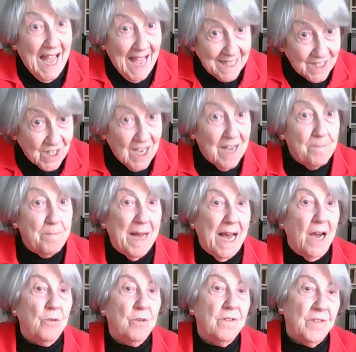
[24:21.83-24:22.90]
had come
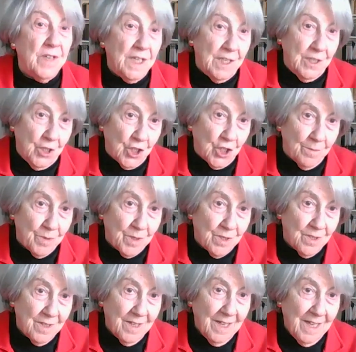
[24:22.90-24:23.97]
out of
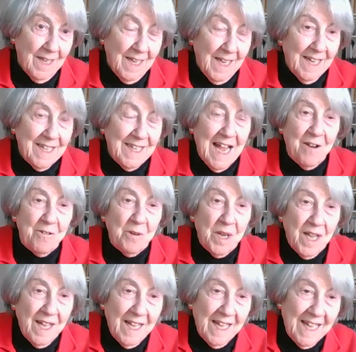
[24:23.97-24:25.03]
Egypt.
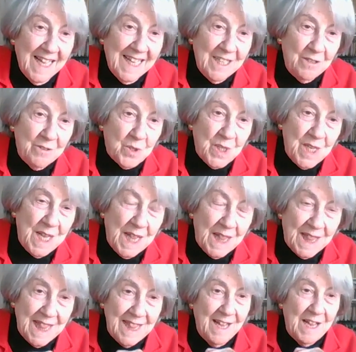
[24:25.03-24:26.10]
Now, you
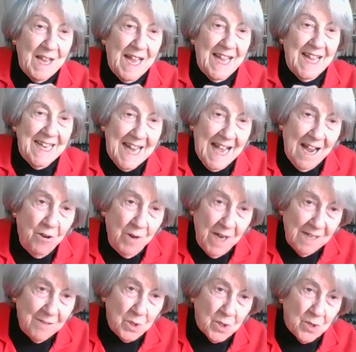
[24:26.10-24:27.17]
see, in our
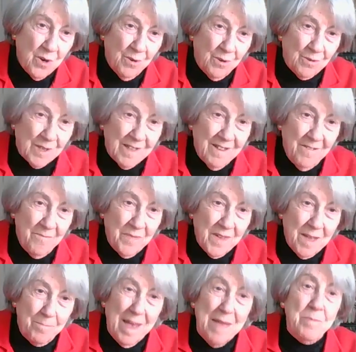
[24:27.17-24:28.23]
household,
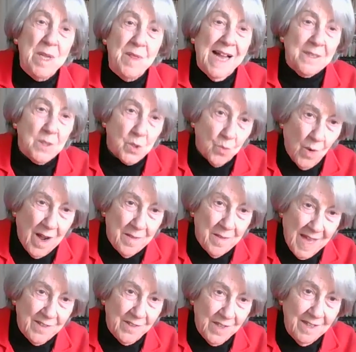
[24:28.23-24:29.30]
maybe that's why
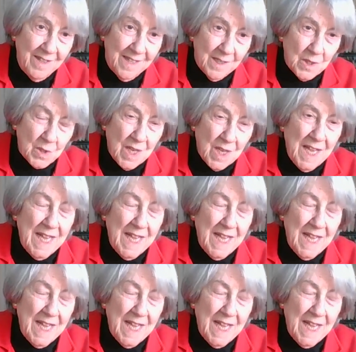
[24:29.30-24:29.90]
they did this.